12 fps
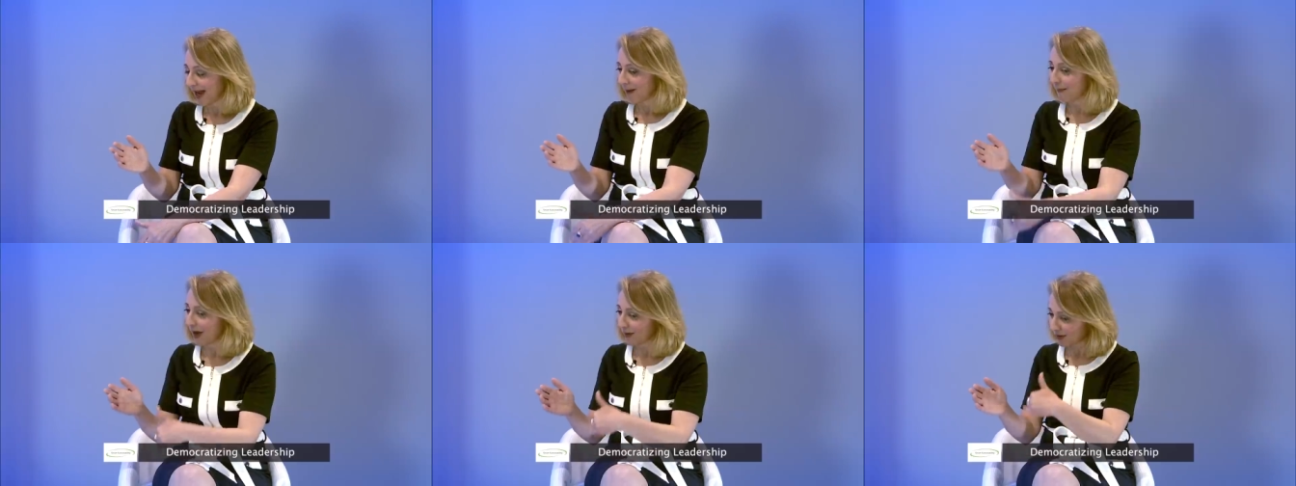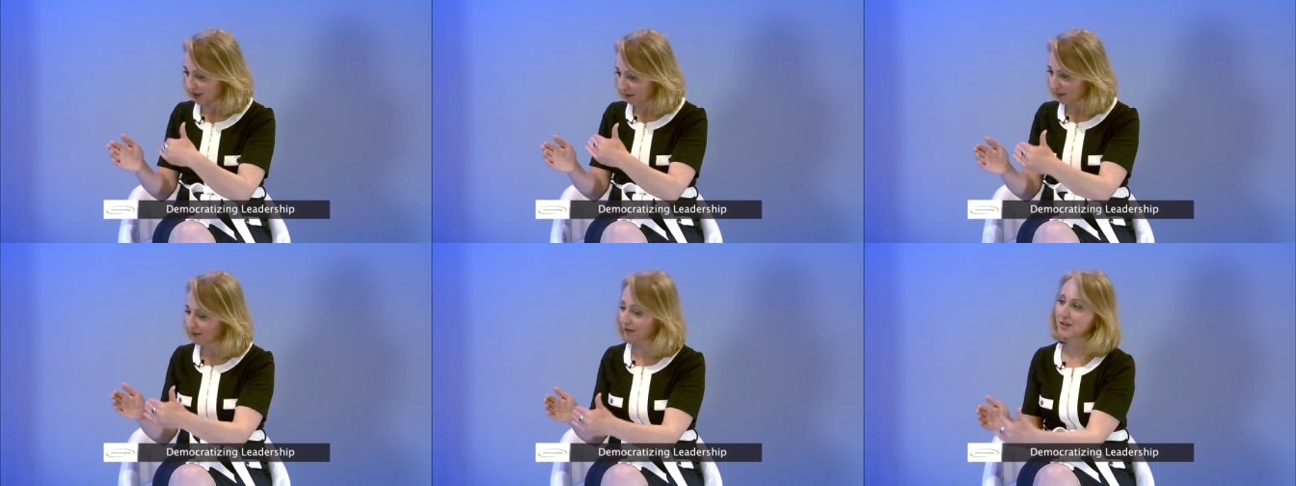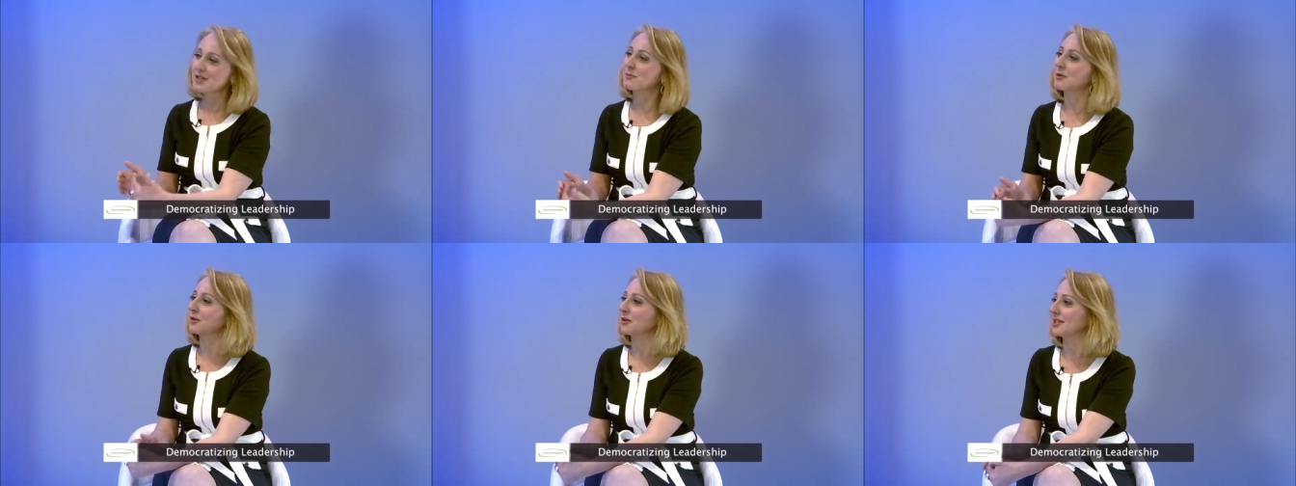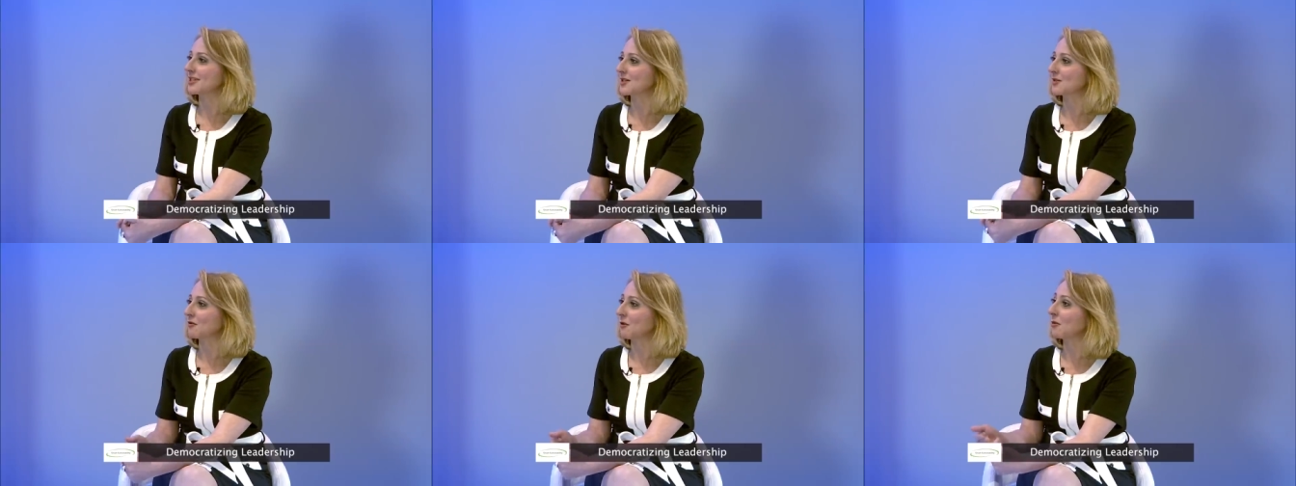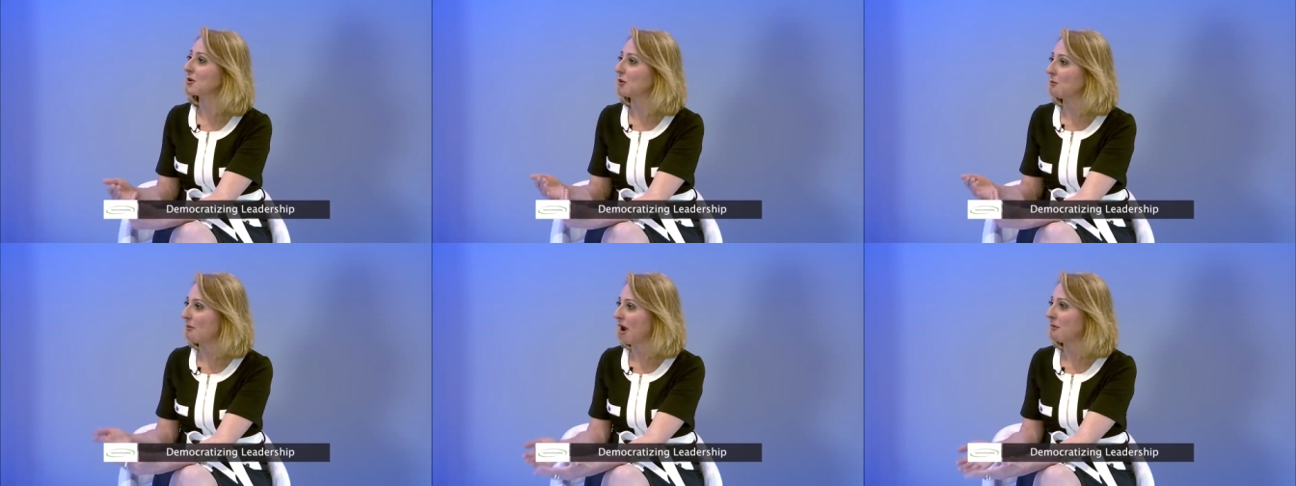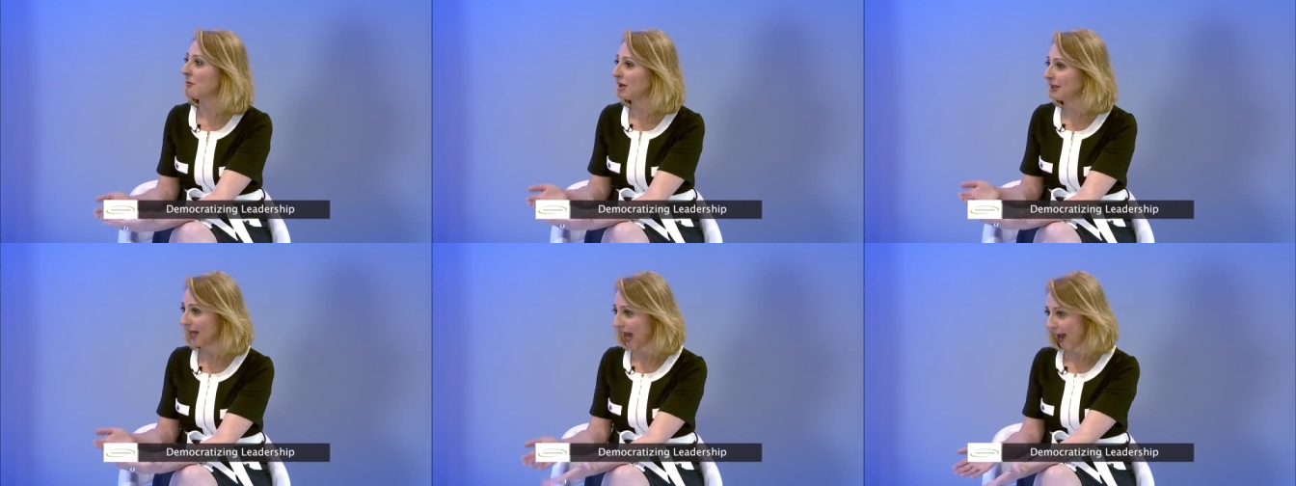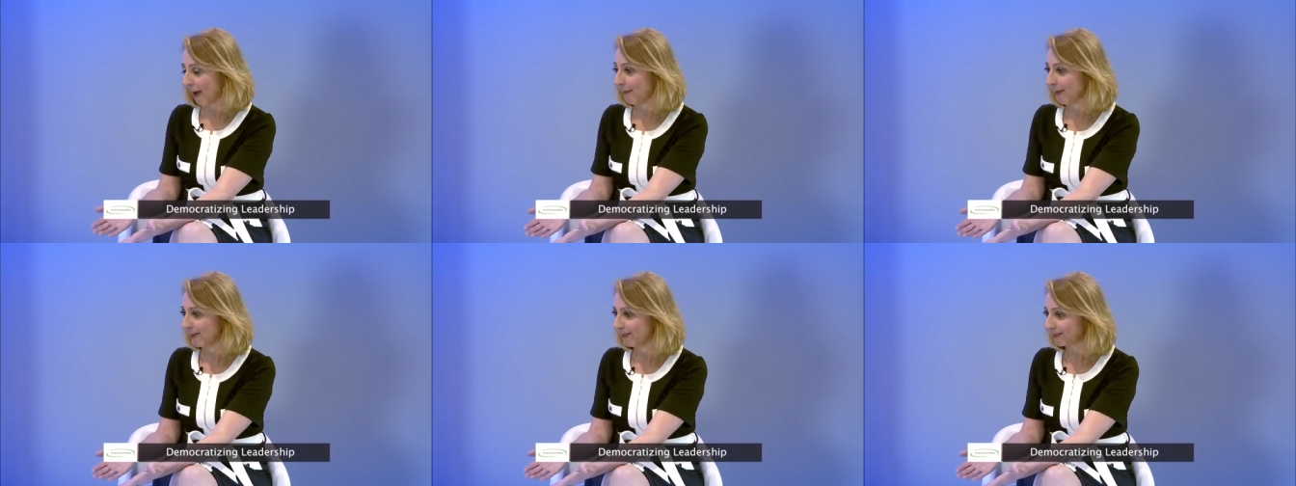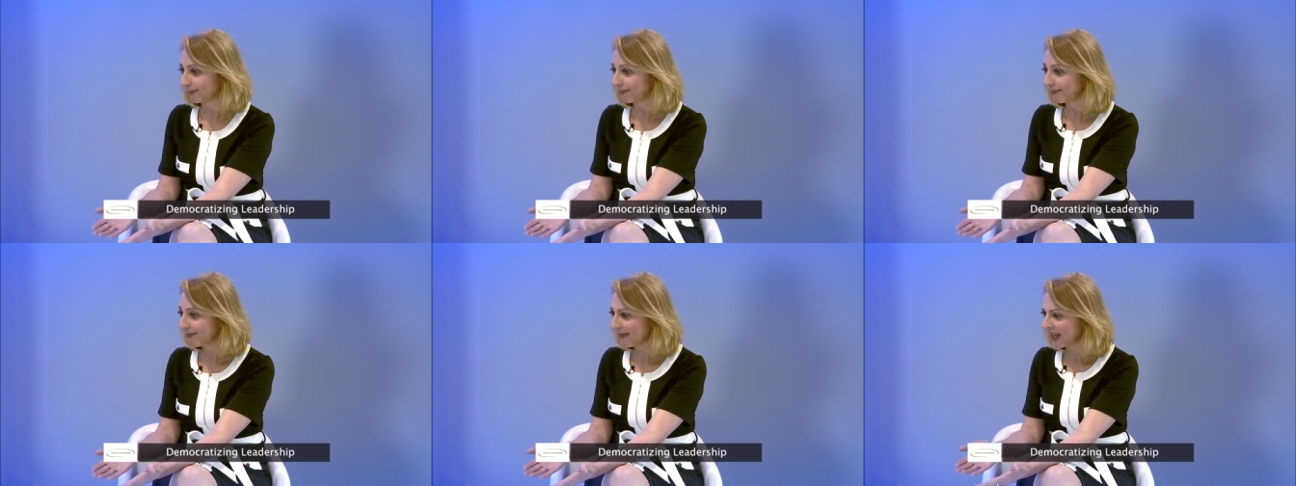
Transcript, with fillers: about some of your experiences from the Obama lab mm.